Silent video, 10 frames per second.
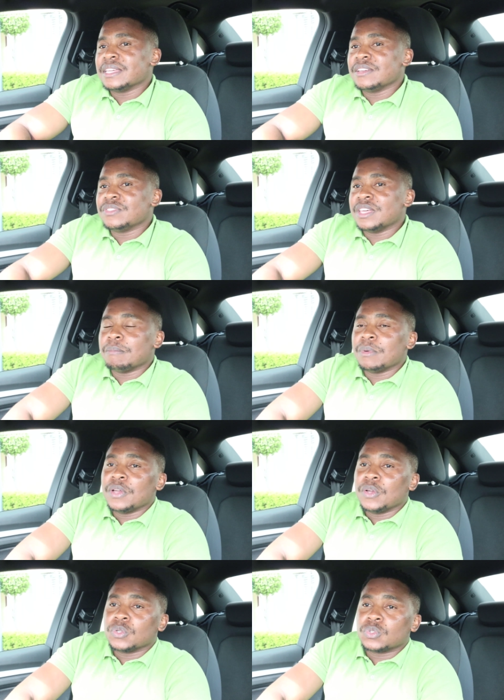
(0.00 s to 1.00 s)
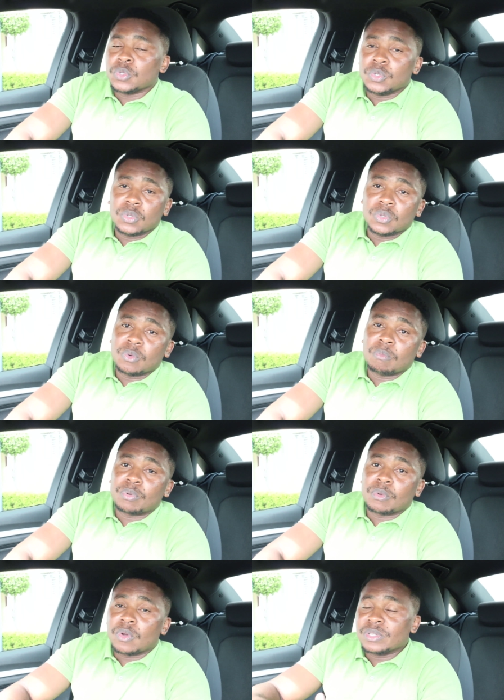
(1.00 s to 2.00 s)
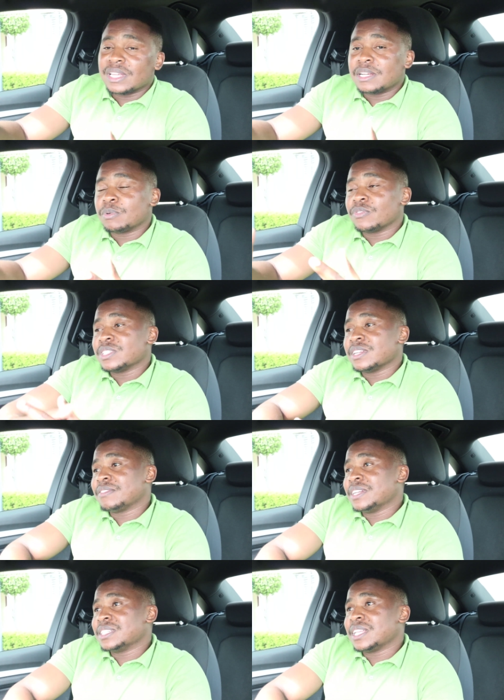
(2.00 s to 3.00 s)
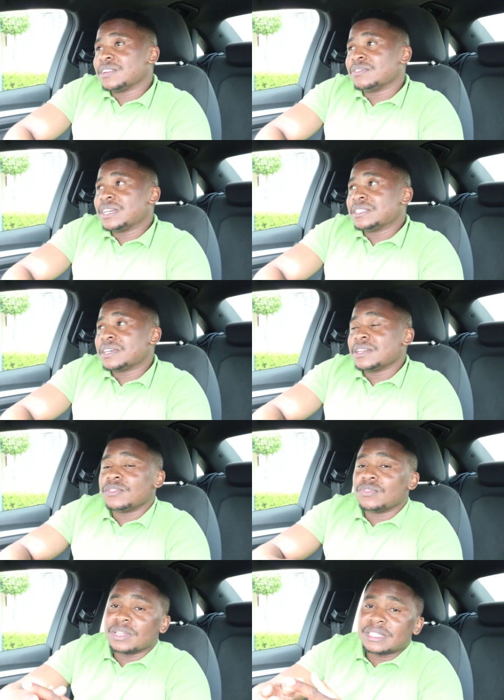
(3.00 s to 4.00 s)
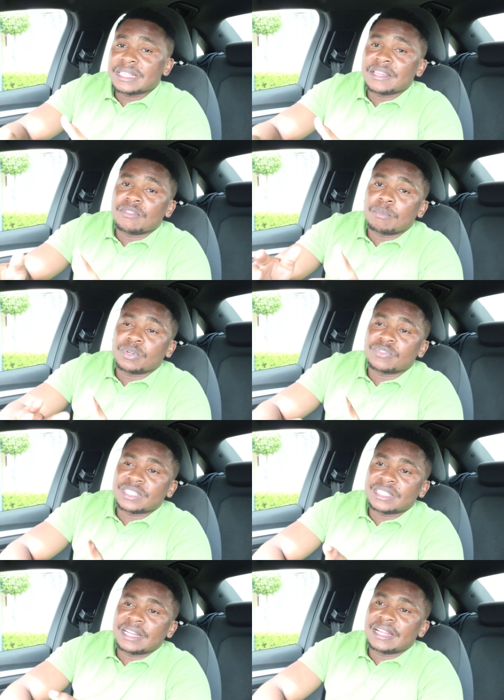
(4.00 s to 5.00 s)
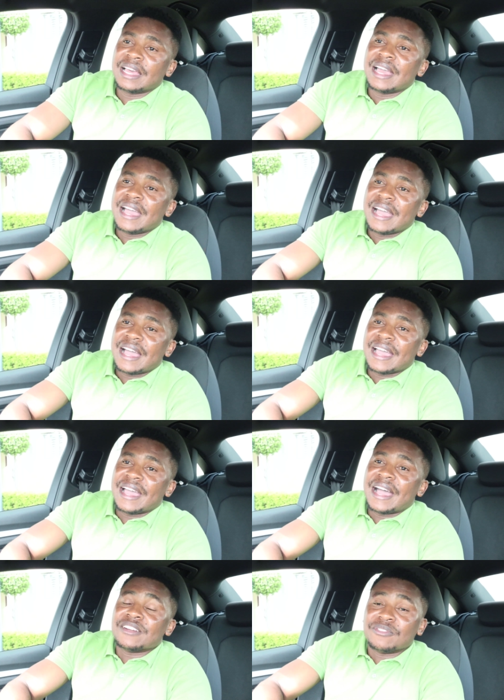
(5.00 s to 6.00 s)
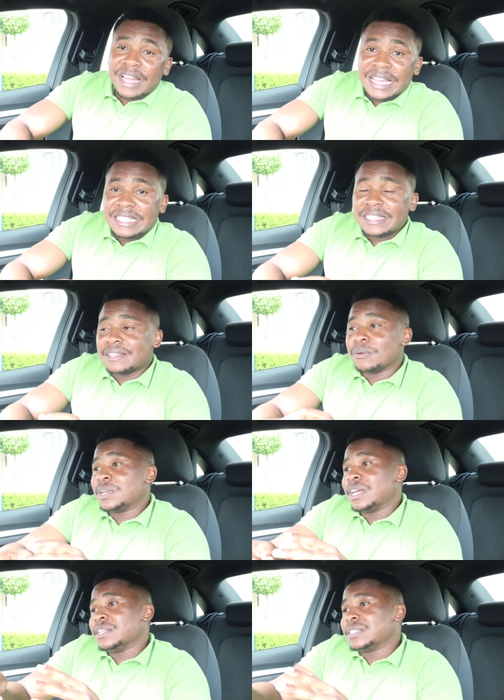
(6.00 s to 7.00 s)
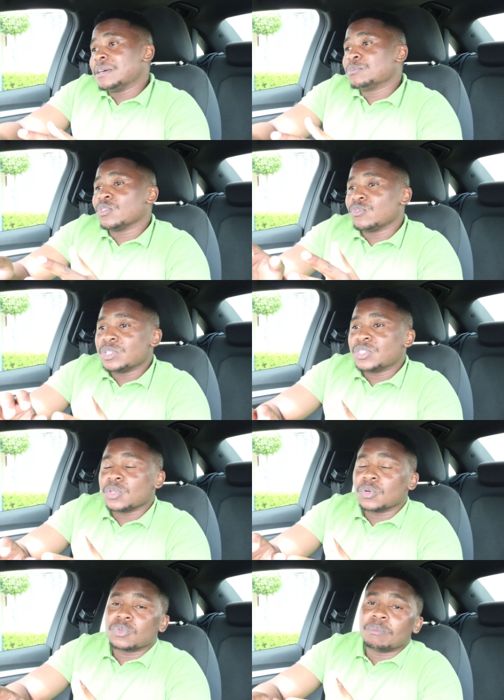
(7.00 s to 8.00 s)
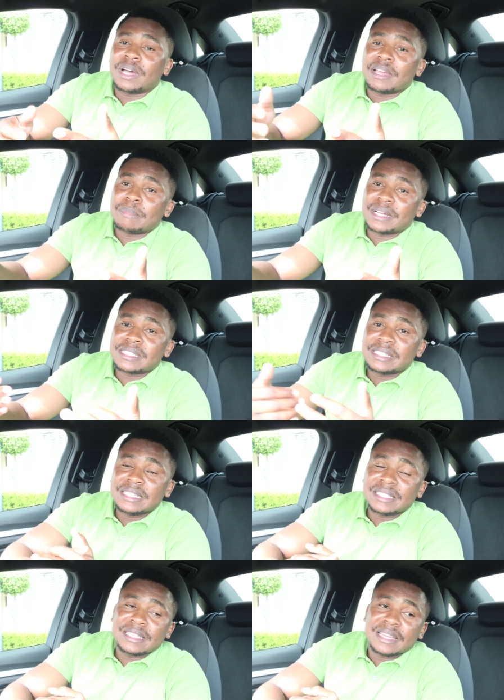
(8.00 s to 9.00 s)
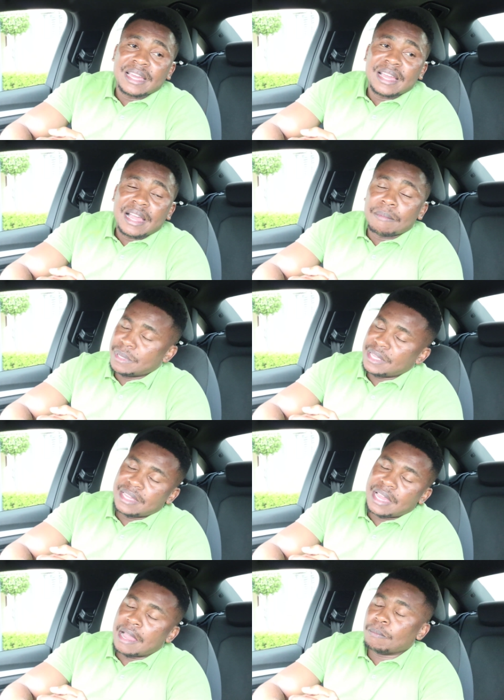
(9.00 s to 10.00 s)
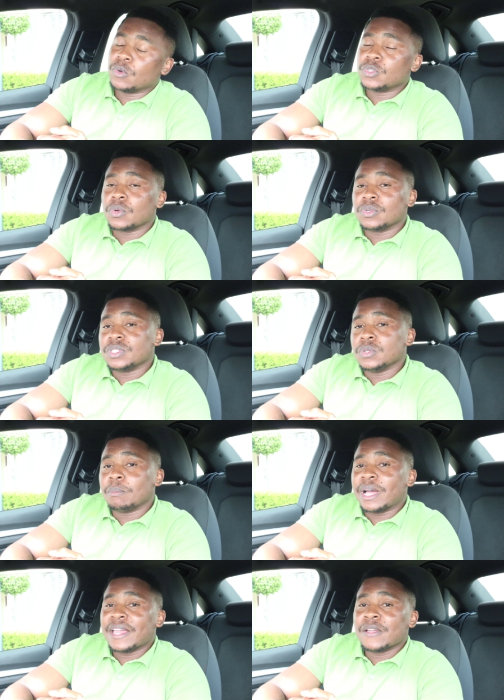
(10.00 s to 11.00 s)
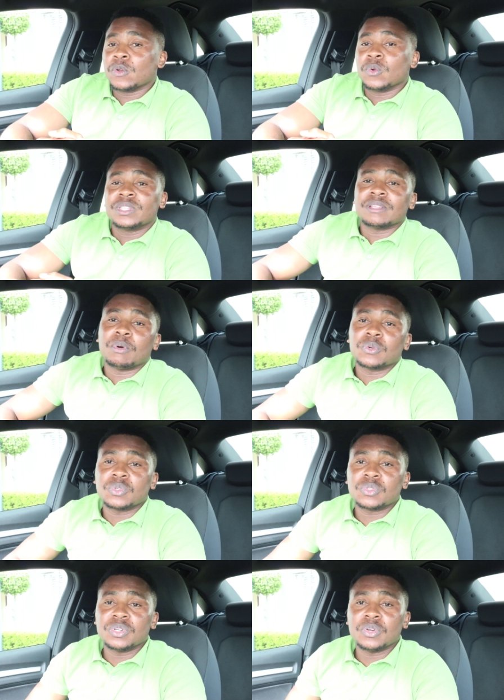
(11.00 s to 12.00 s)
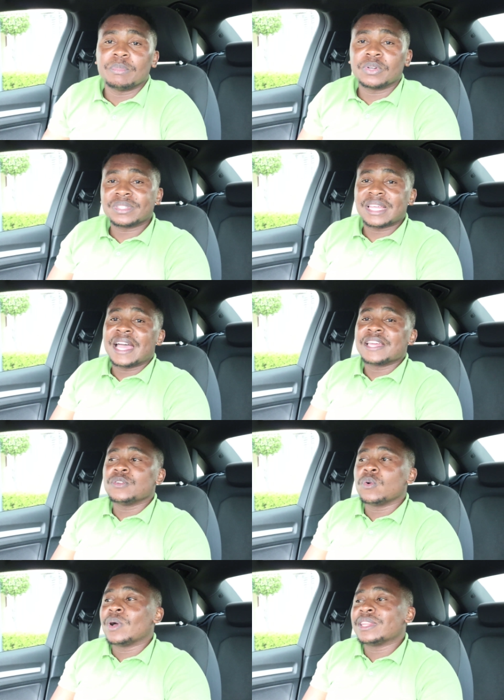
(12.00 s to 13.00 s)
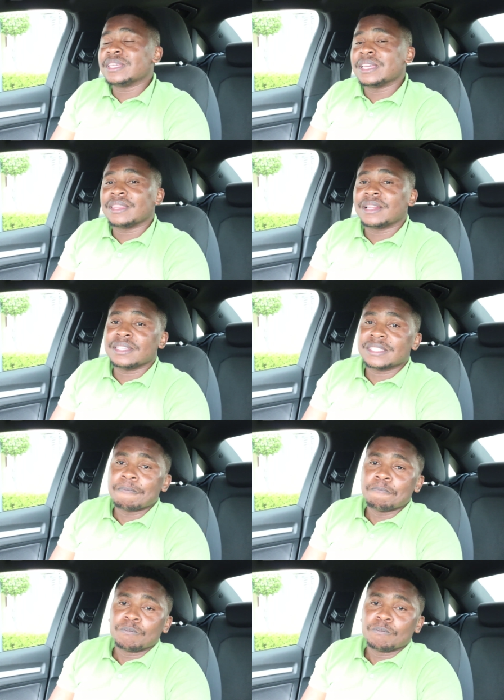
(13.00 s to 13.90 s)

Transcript: give them to you. Consult professional financial advisor if you are seeking for professional uh, advice uh, in terms of which stock to buy. But this, me, I'm going to continue buying or loading the boat onto NIO because I know one thing, and that is